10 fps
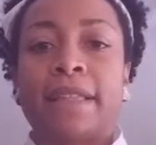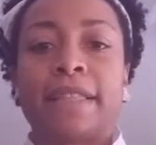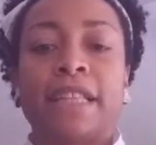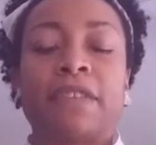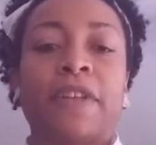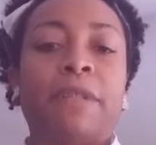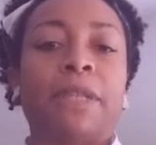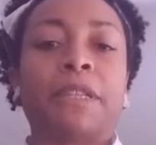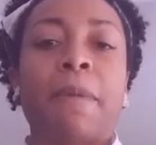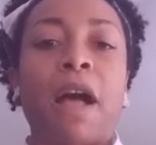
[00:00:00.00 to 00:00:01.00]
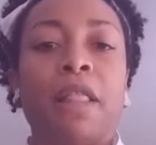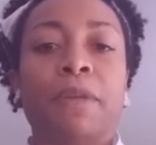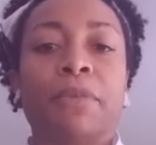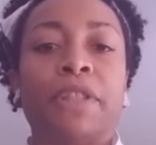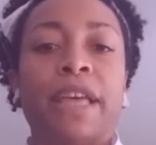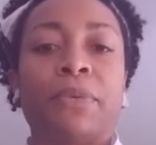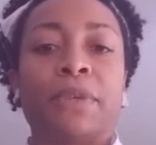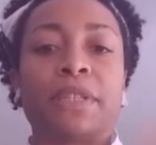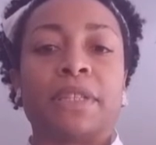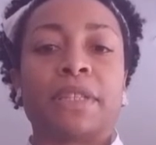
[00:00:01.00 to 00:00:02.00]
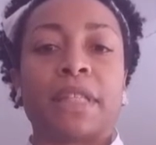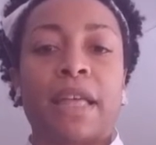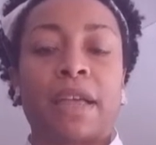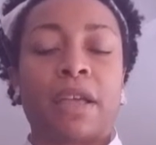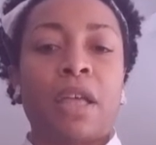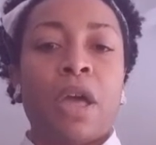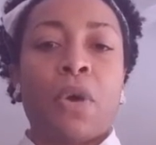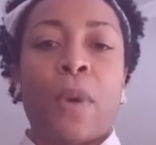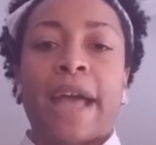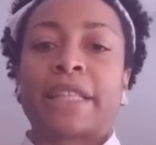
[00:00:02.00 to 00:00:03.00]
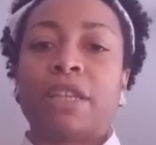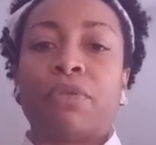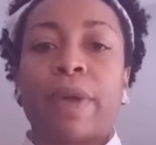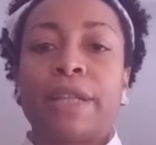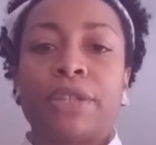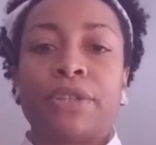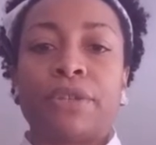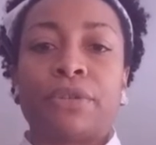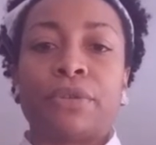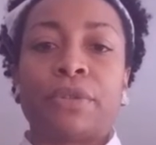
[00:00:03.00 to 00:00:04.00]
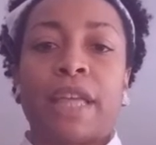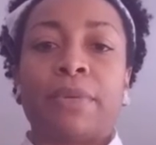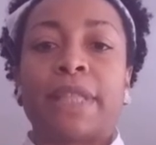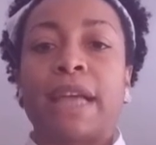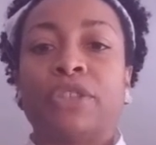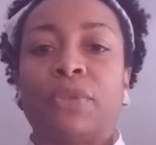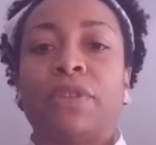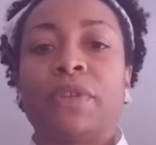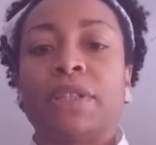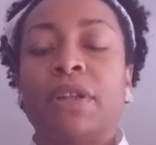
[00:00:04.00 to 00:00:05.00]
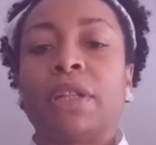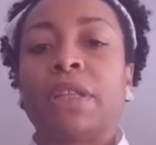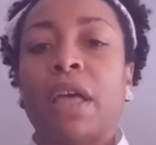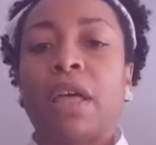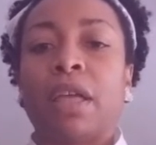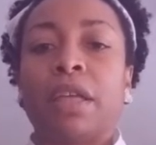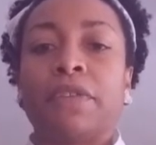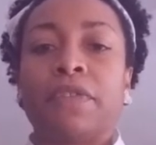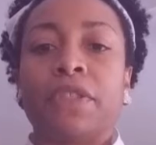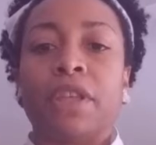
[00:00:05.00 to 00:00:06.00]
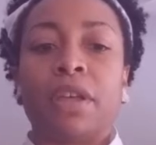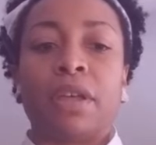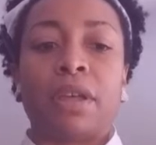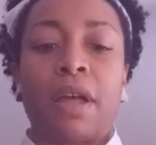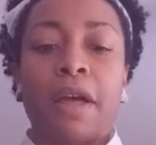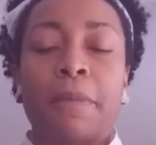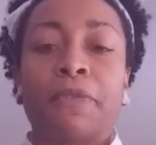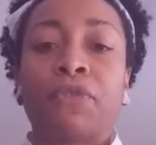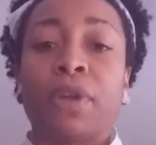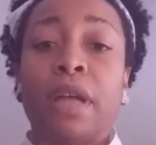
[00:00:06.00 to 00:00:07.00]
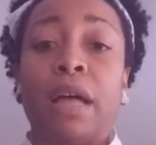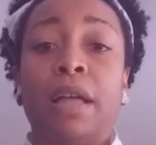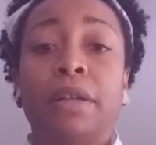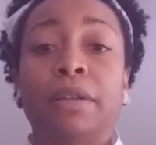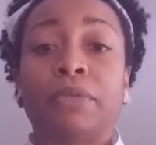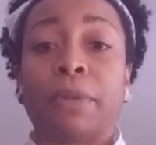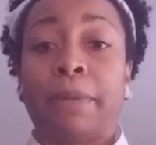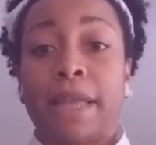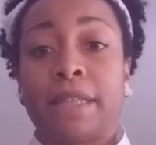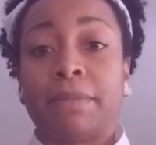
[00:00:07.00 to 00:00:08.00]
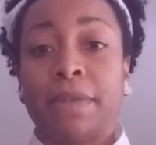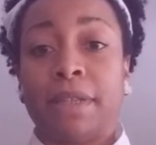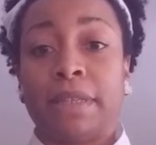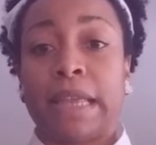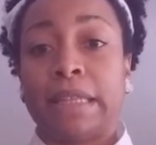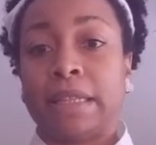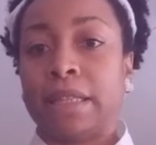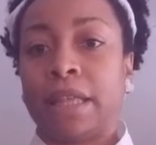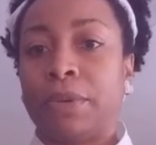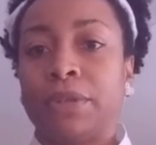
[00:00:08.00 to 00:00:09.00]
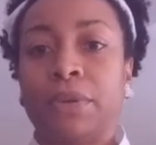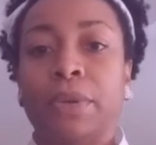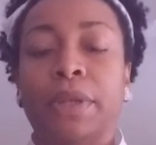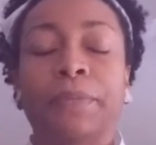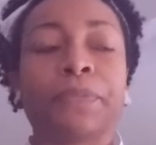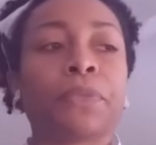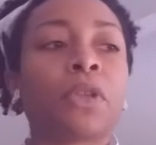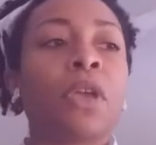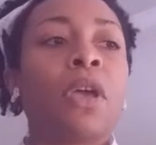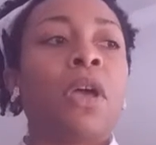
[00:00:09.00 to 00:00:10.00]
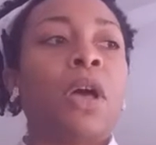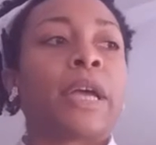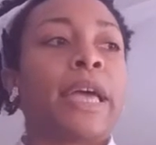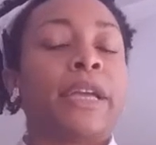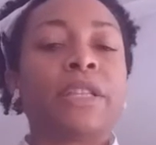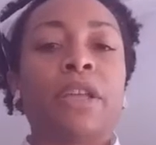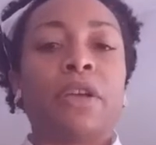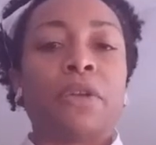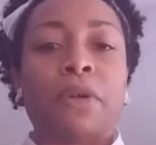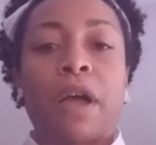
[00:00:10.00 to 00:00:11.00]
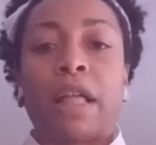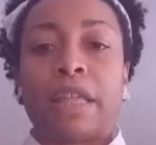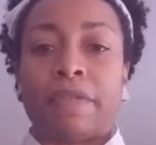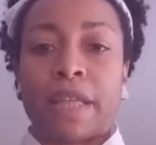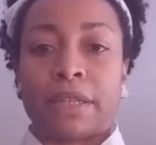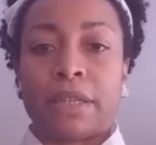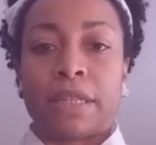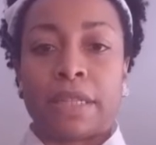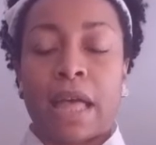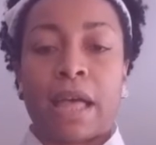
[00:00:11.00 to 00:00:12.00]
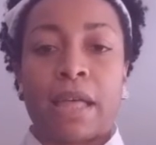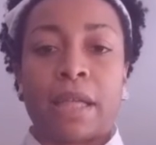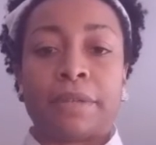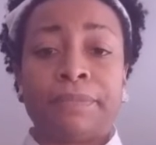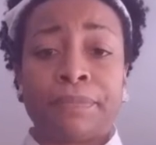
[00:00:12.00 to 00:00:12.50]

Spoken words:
developed this polymer that was just like waxy residue that was actually a result of the freon replacement testing they were doing. Okay, so all of that to the side,